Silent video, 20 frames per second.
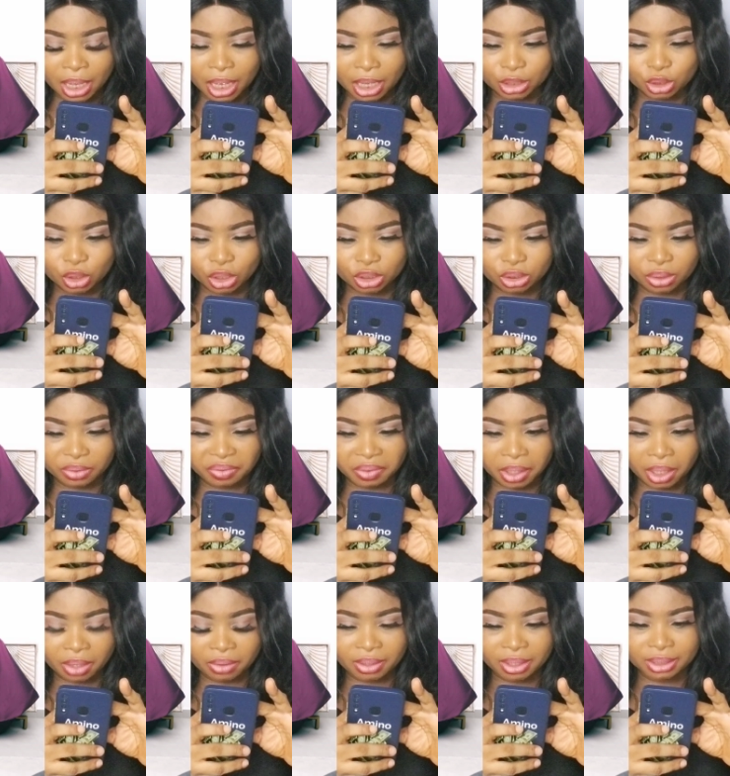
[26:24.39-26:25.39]
Her choice of
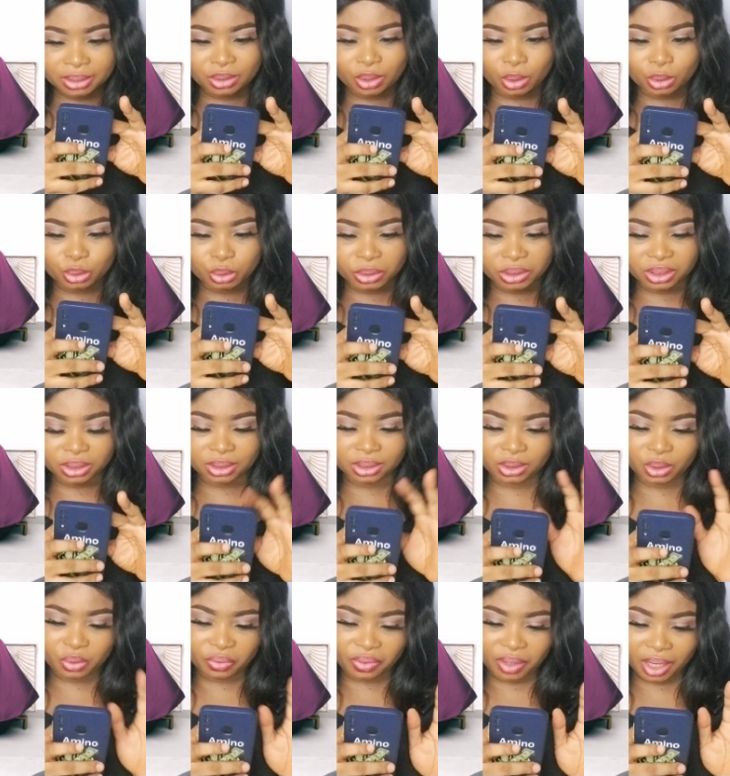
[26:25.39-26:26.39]
earrings also is a
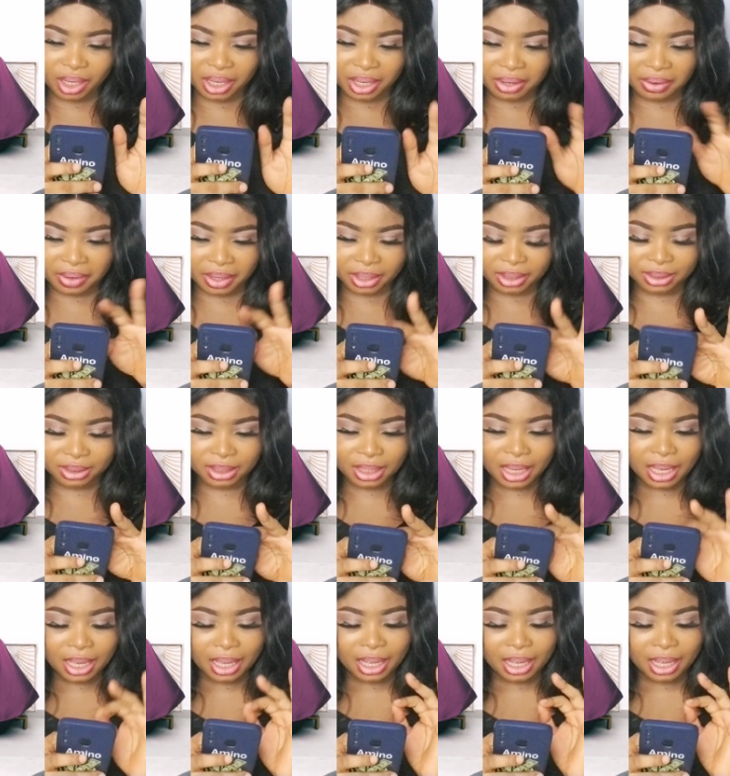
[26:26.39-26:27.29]
silver earrings.